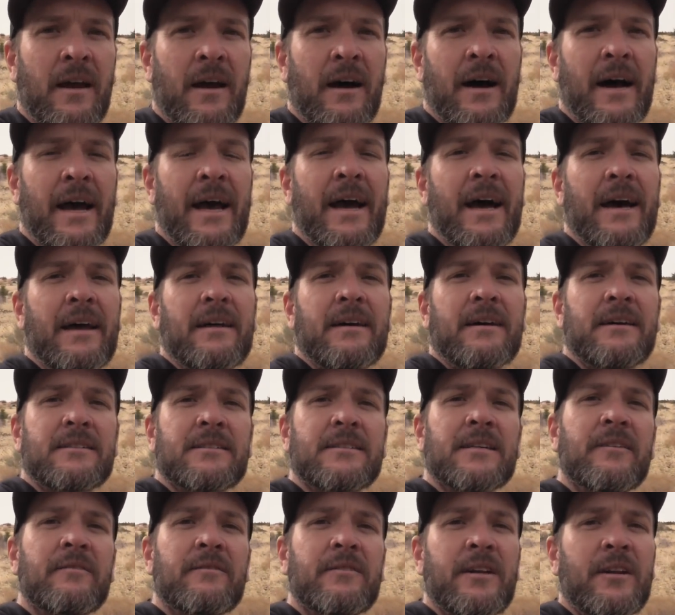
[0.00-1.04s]
I had a
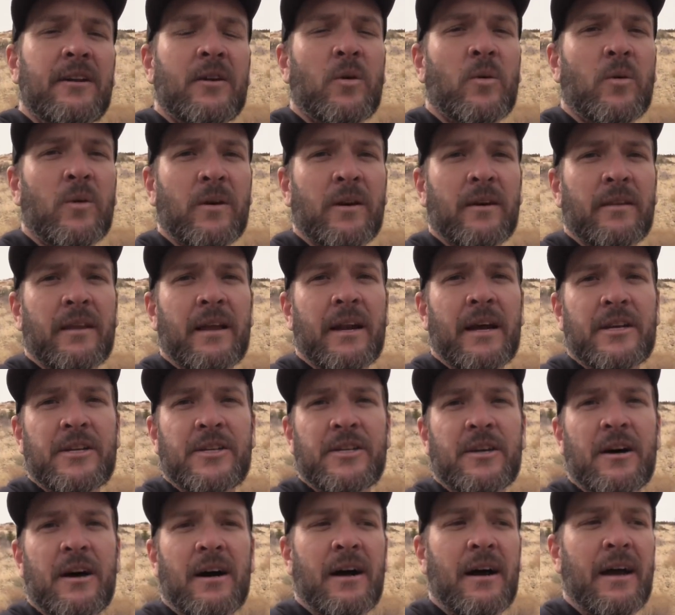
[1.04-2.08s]
17 Hornet that I
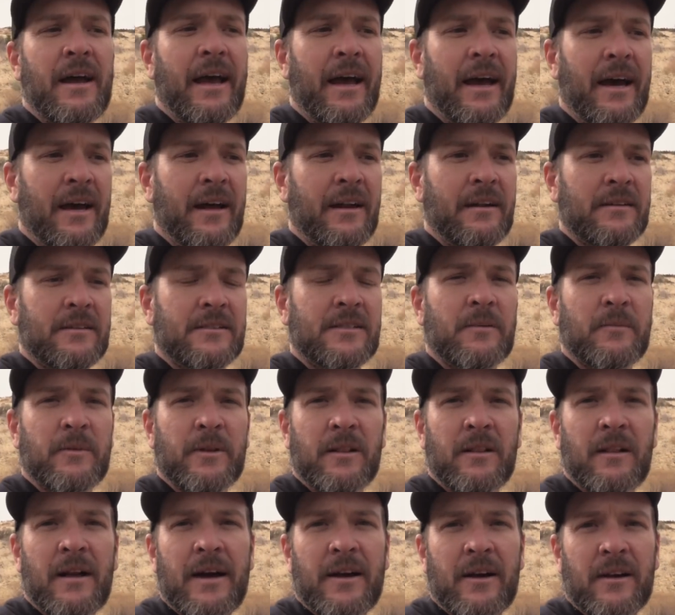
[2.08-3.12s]
shot, and some of
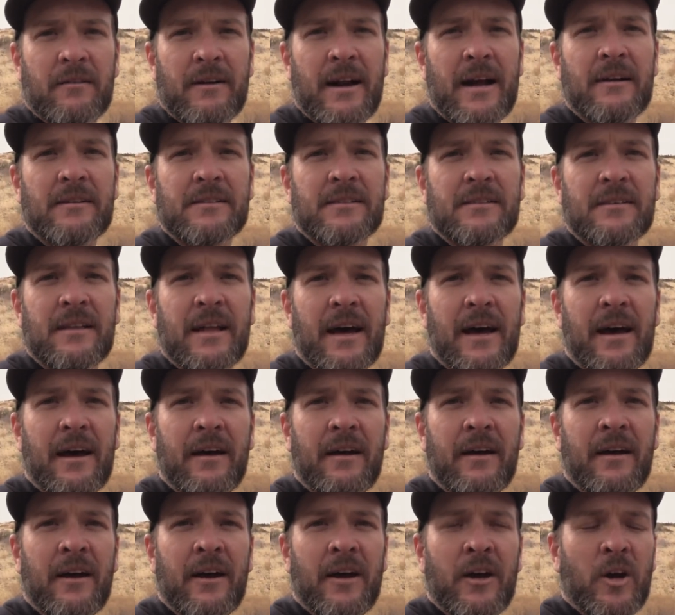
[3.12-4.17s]
the lighter rounds in that,